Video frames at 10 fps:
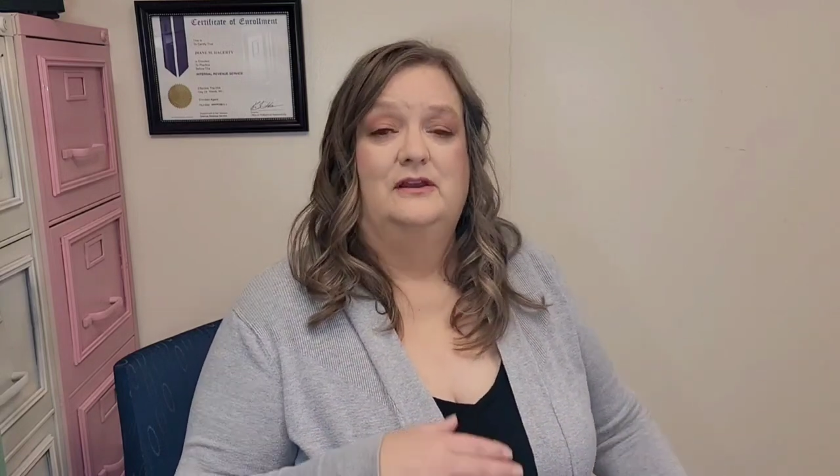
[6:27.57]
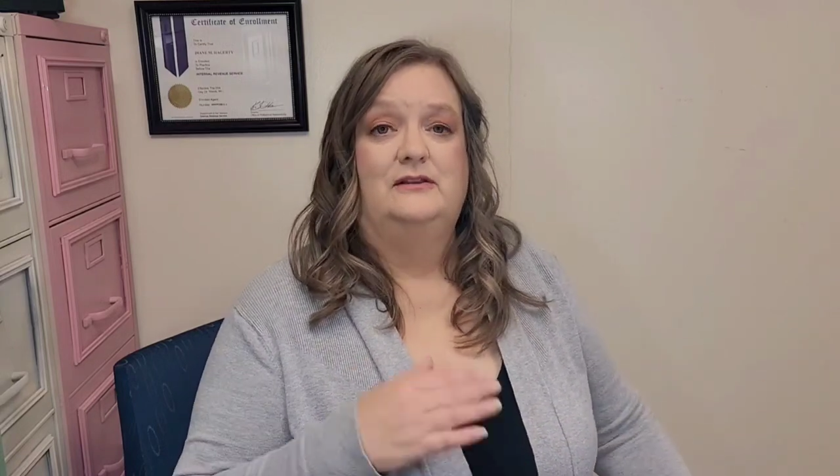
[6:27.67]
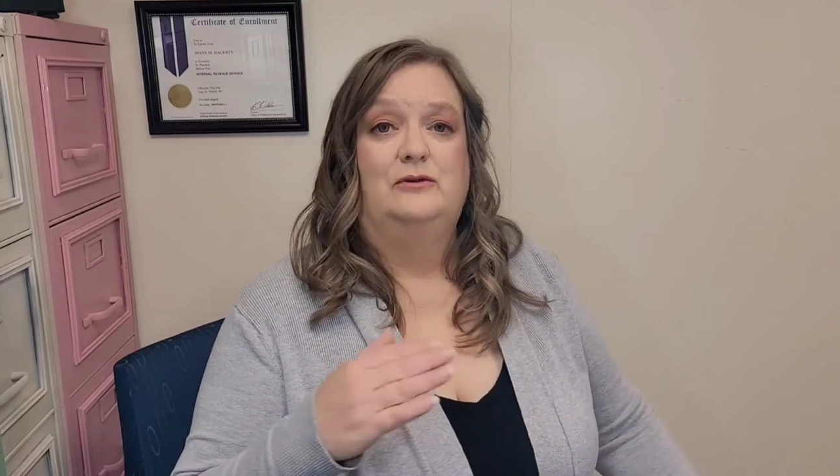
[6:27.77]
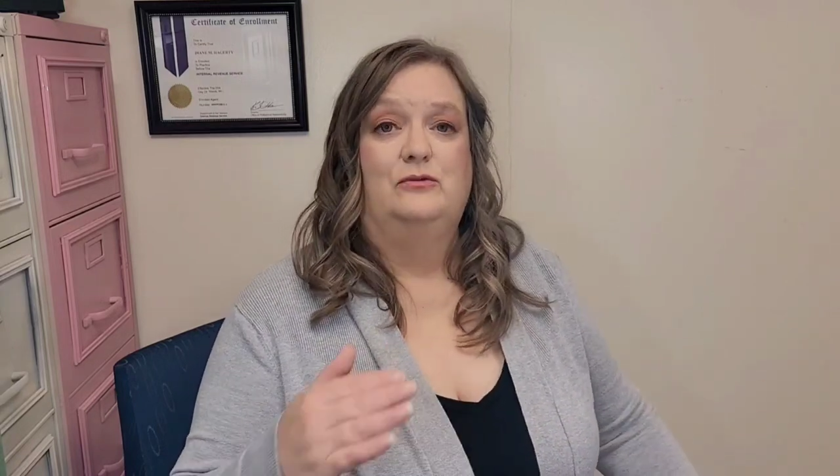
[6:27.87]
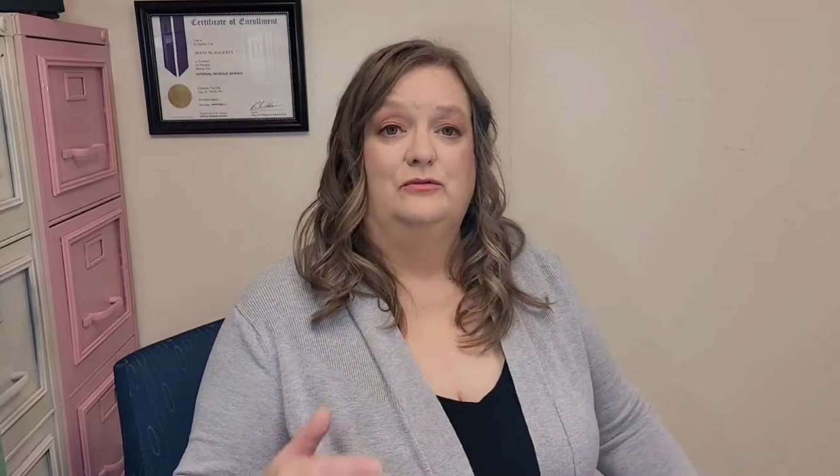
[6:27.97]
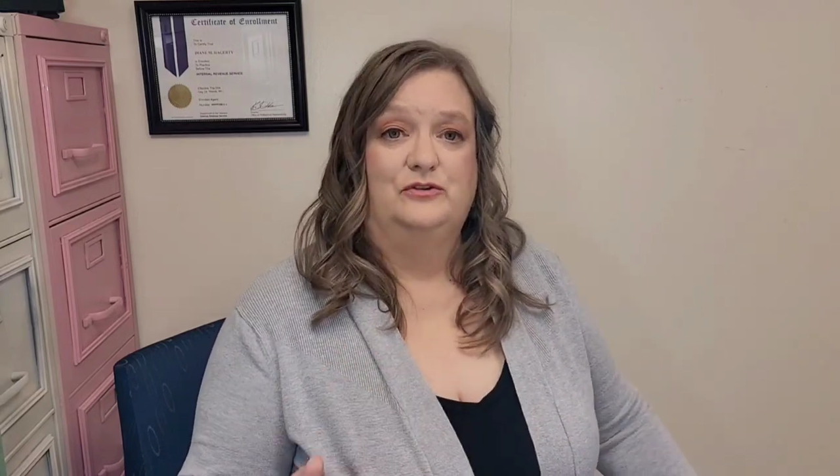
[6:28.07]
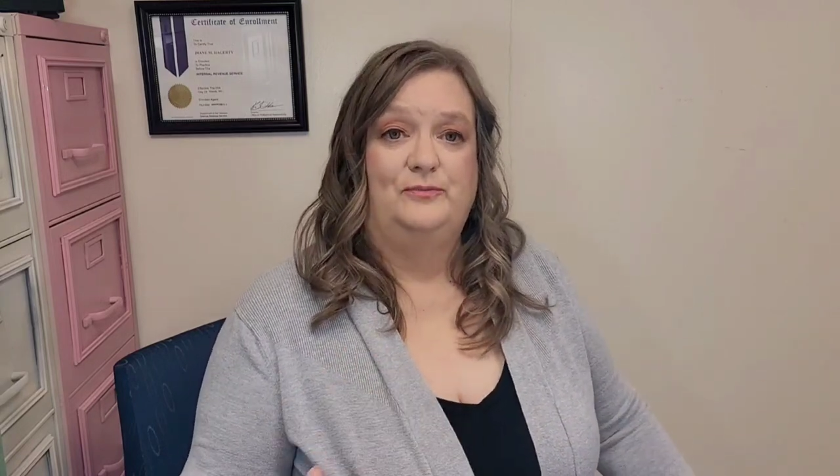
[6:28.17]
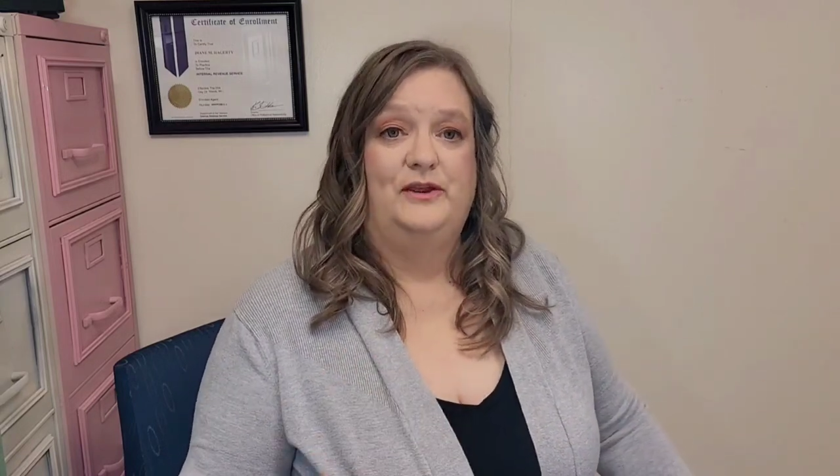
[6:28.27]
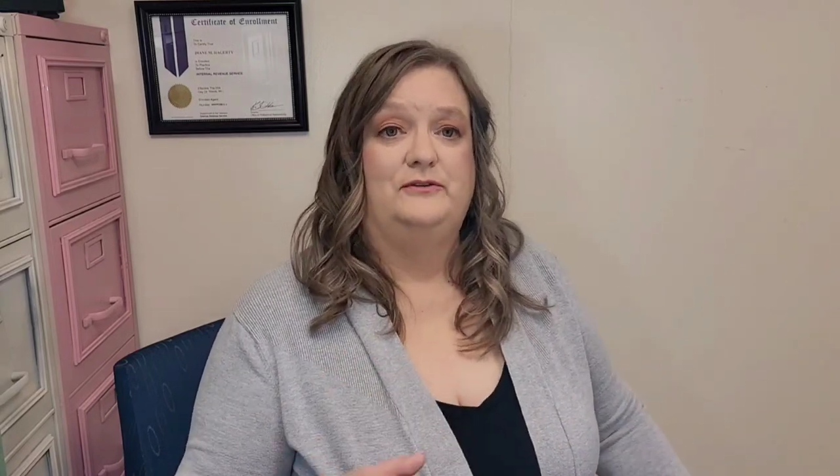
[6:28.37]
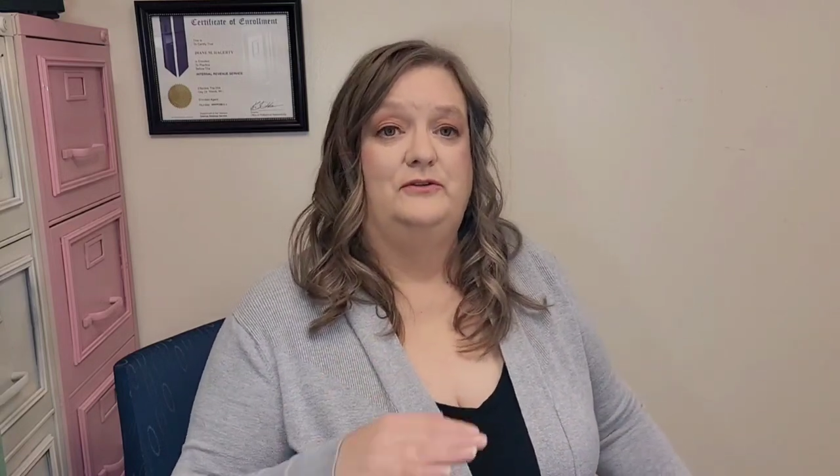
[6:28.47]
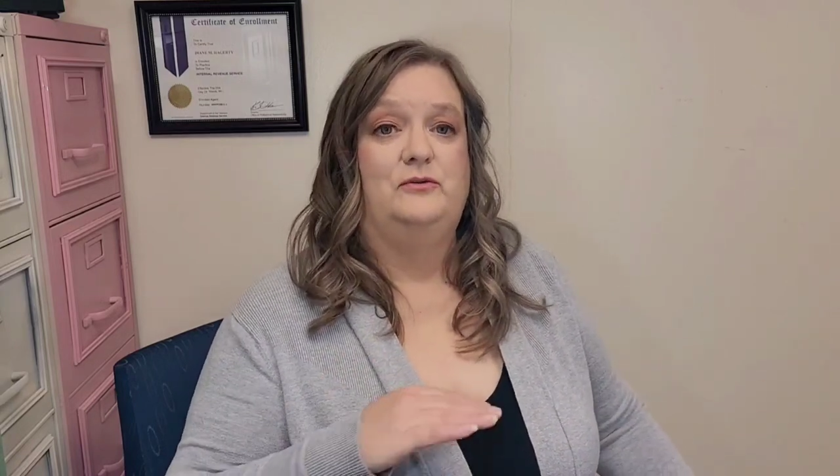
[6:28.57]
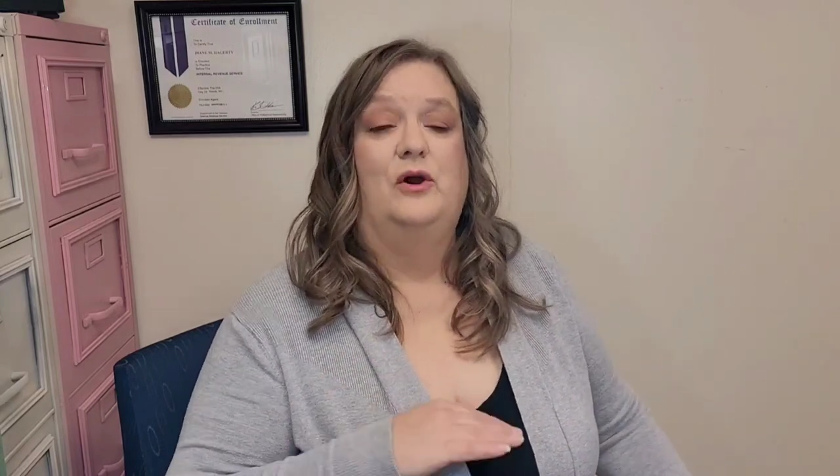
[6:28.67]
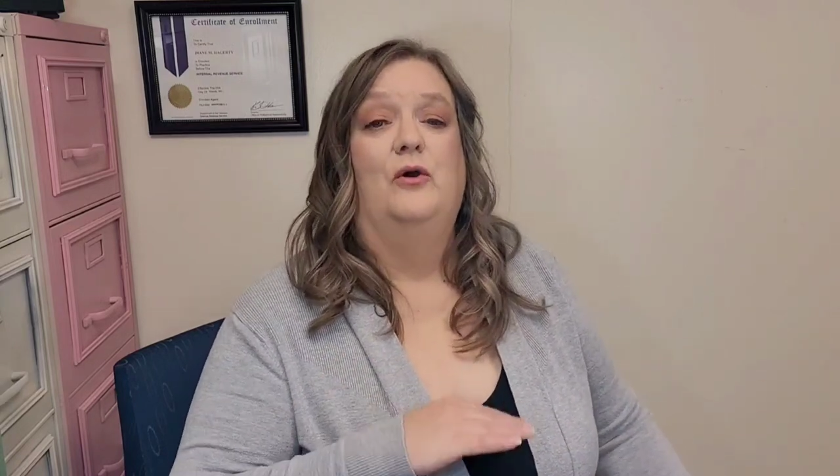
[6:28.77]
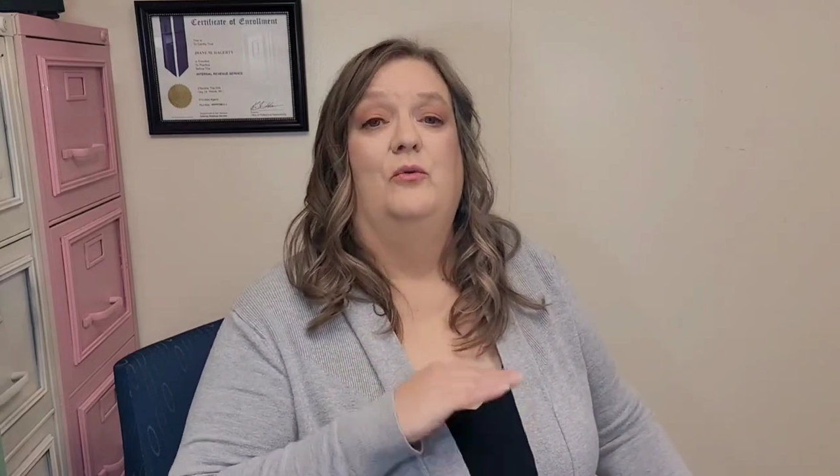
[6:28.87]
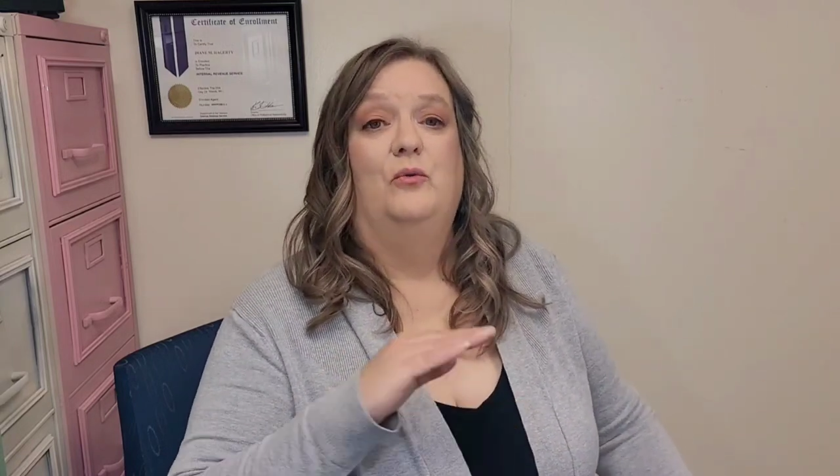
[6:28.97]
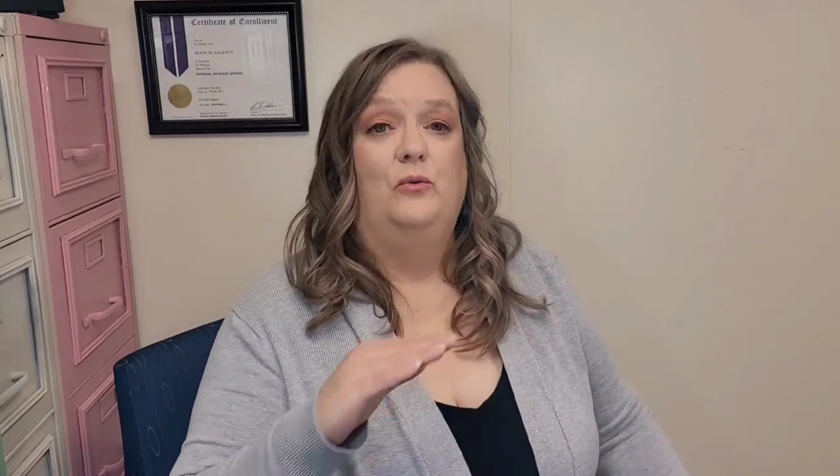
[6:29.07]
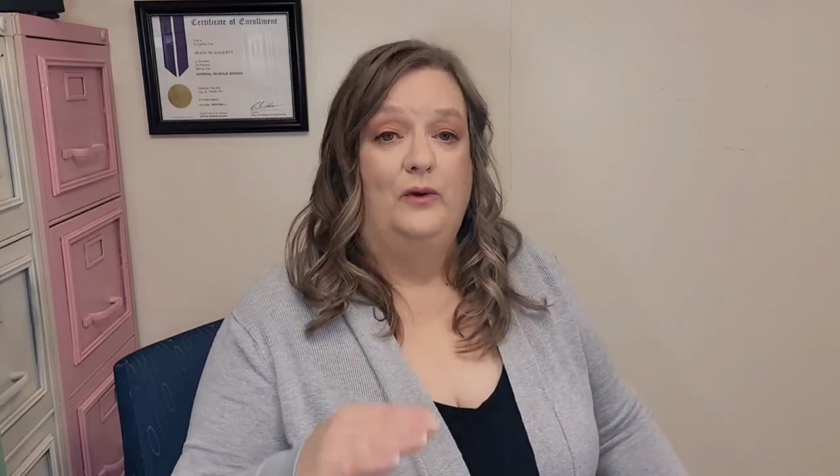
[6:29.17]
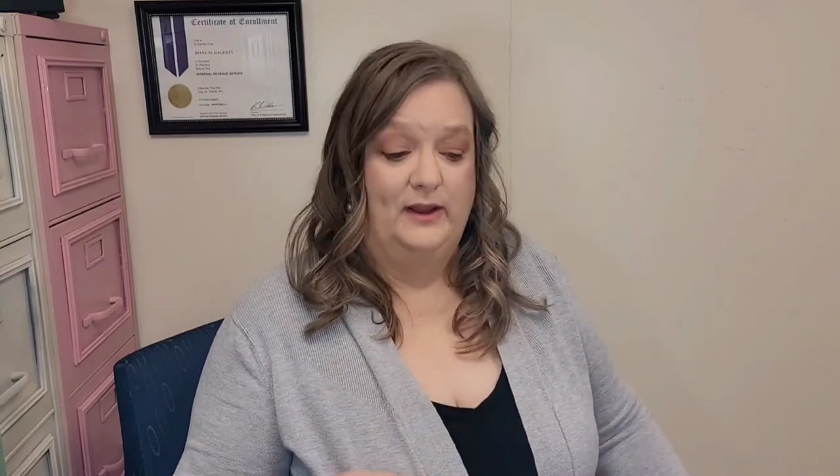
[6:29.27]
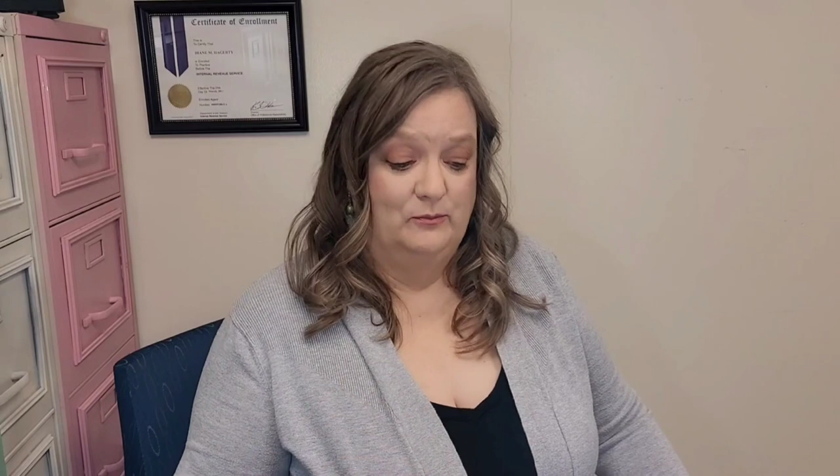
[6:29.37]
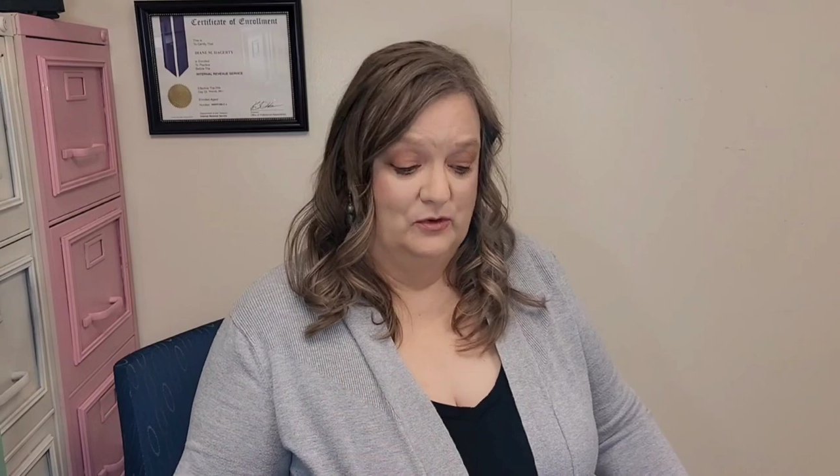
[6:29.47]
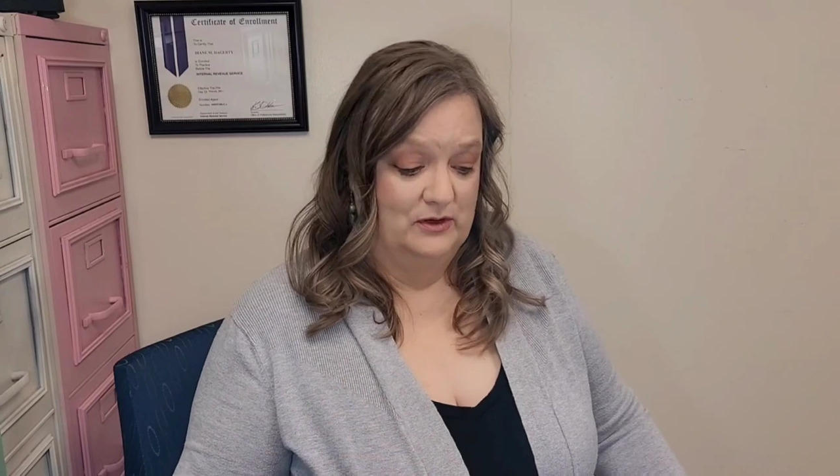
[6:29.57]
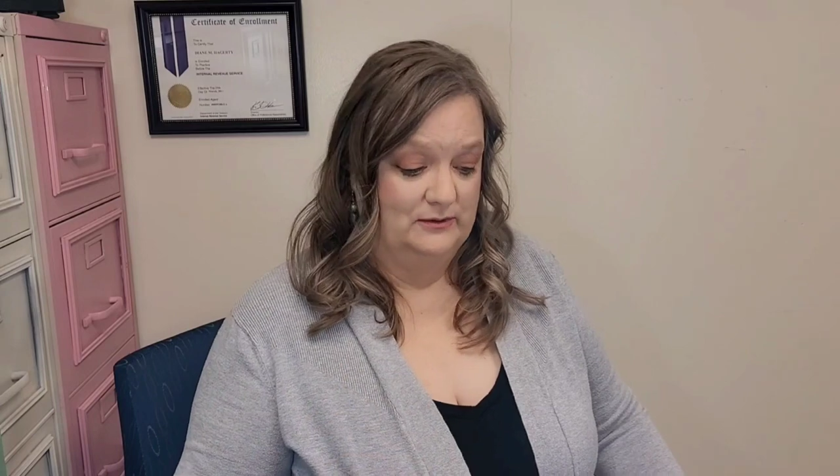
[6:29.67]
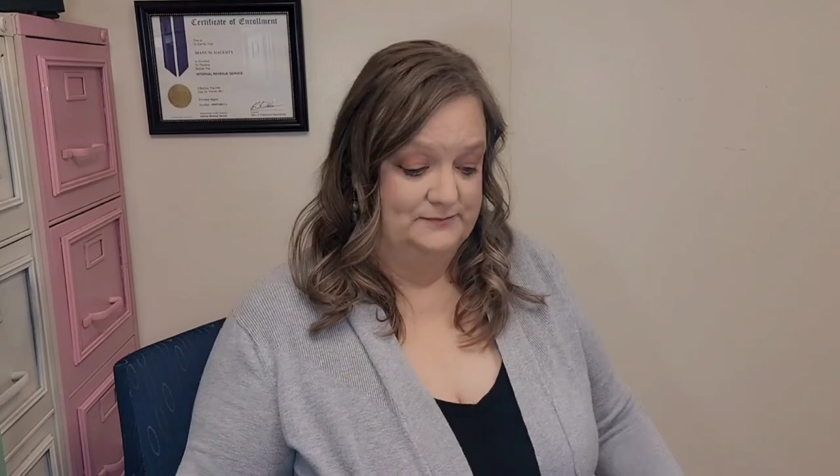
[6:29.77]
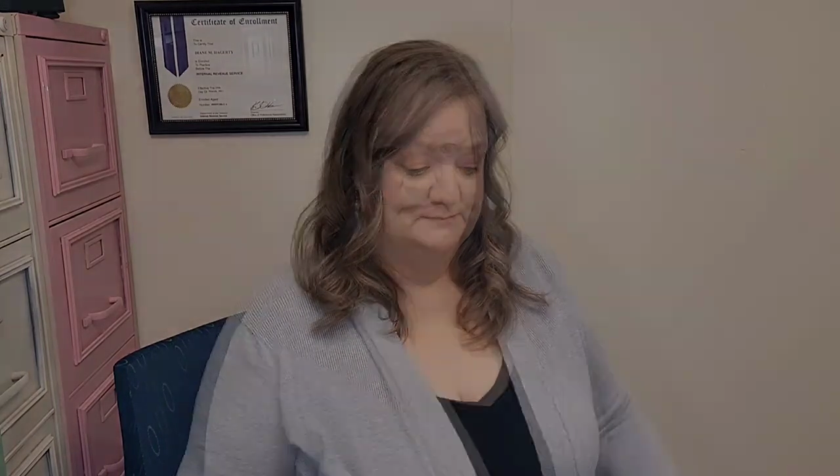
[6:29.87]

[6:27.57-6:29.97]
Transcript: They will respect you way more.